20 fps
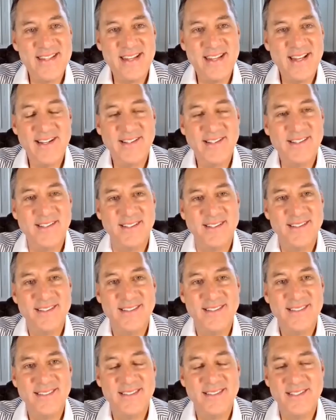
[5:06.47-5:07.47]
identical.
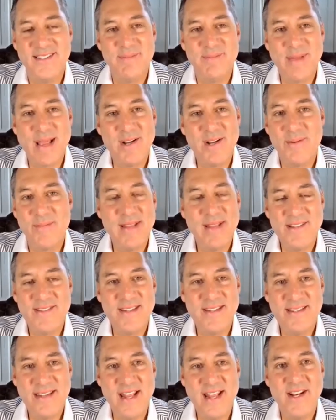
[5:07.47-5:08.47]
Malcolm,
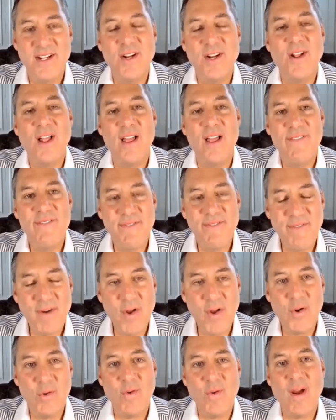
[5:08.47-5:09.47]
that's identical. A
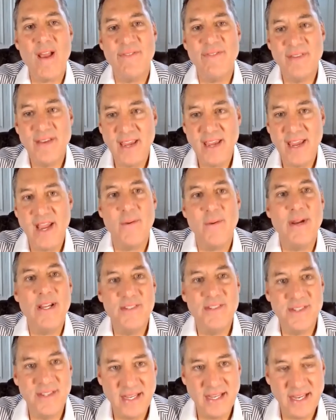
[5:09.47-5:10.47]
photograph
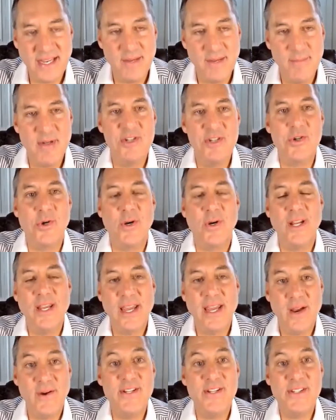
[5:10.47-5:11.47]
carries the image, or it
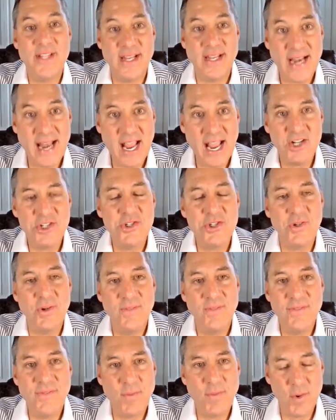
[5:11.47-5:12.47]
carries an
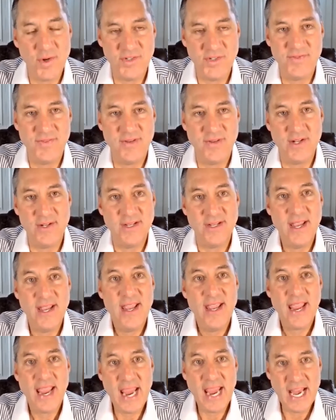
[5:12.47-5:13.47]
actual force field.
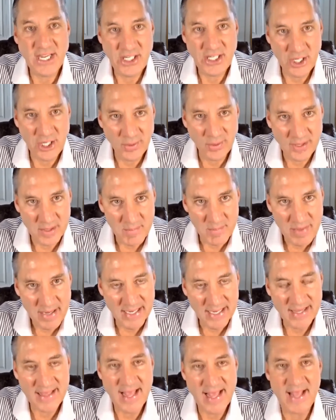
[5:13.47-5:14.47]
And you can
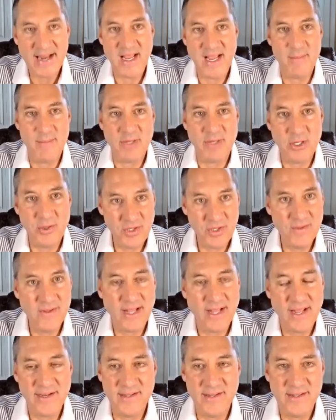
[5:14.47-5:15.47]
pick that up. You do
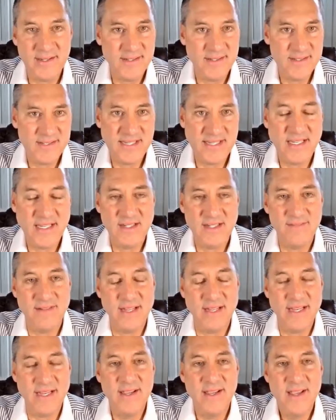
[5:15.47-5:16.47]
that
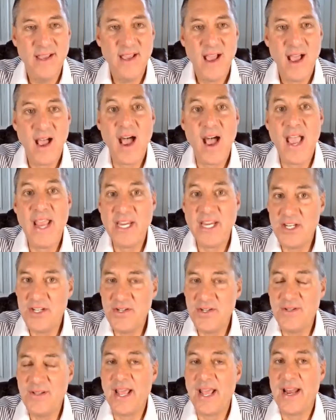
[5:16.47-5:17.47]
instinctively. I can
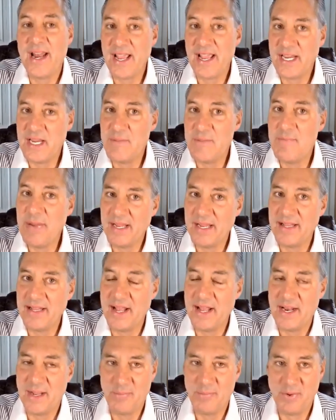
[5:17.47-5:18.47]
do that. I can pick
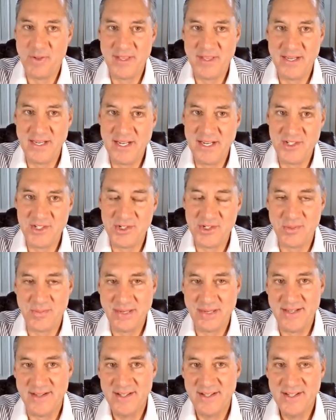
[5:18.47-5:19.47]
that up with an
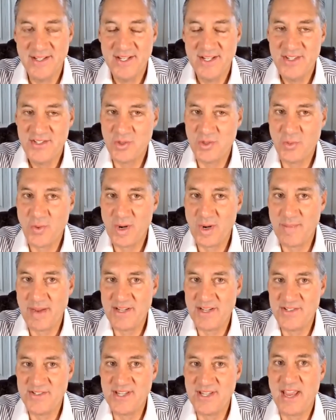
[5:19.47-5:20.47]
instrument. So what am
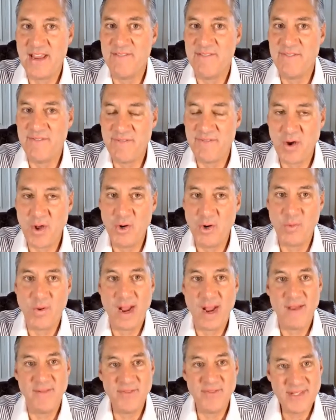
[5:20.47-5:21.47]
I saying?
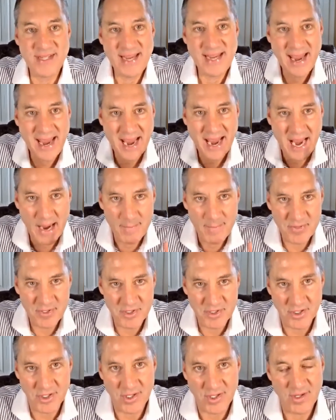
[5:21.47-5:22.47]
Photographs
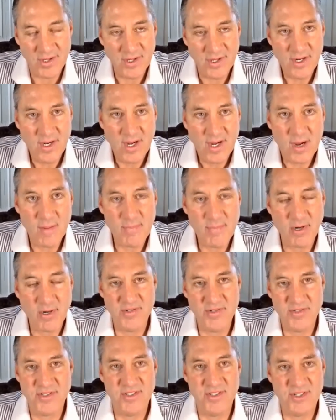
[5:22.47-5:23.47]
capture a
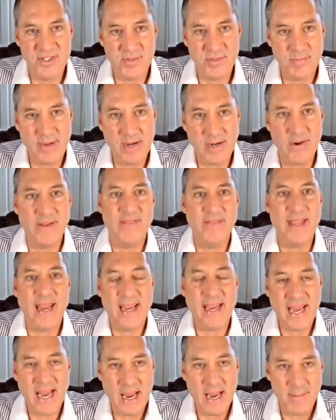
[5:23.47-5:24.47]
person's spirit.
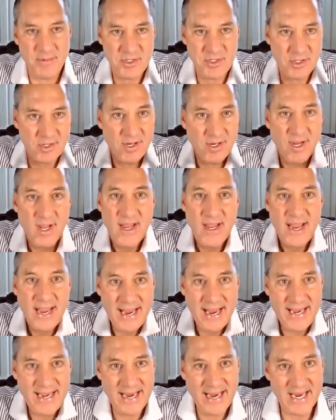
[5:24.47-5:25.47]
They capture
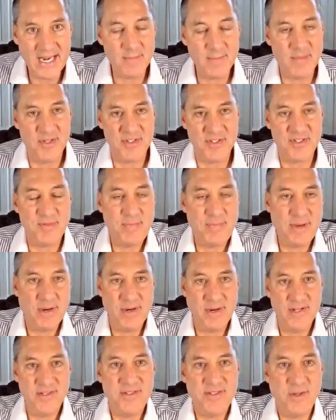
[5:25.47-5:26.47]
an animal's
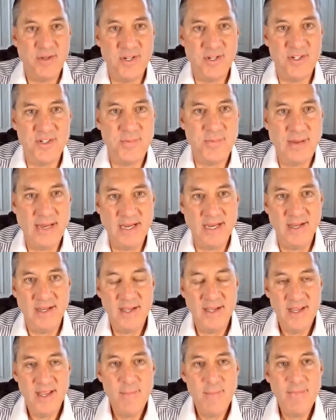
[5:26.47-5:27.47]
spirit, so to speak.
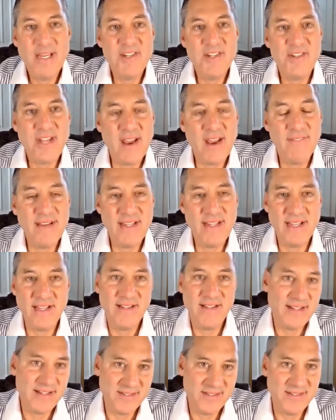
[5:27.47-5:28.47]
Because
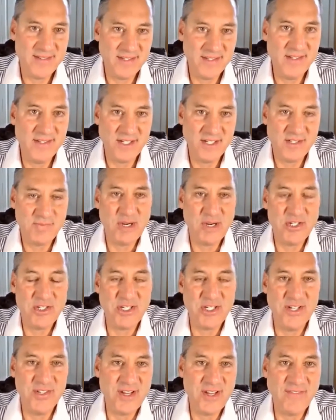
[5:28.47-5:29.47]
everything, as the
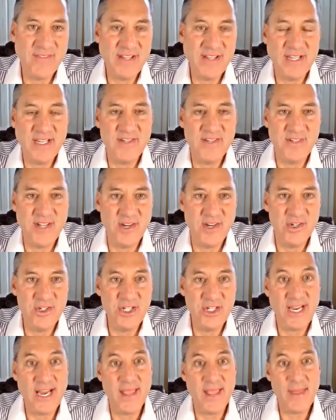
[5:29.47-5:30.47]
expression is, everything is
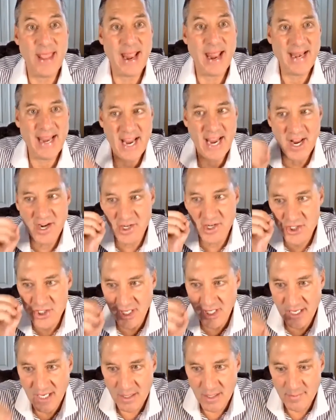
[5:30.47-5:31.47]
energy. And that
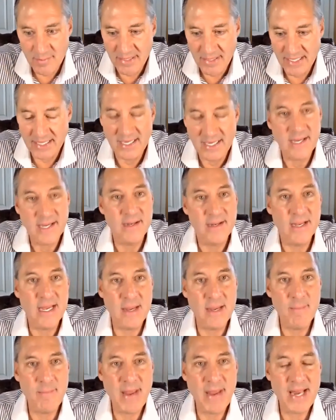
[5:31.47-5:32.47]
energy can be
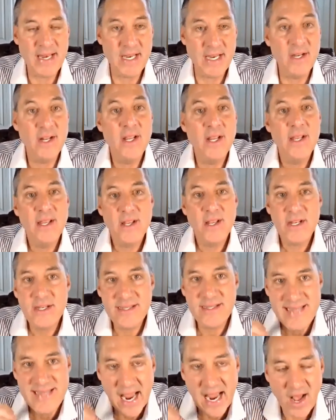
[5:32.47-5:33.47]
embedded,
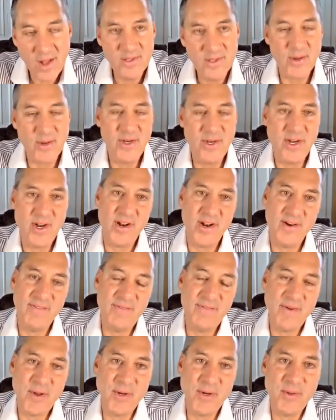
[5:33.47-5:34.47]
downloaded on a
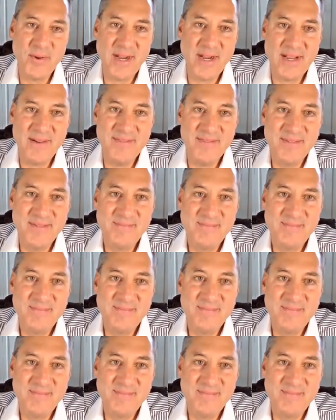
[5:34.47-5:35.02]
photograph.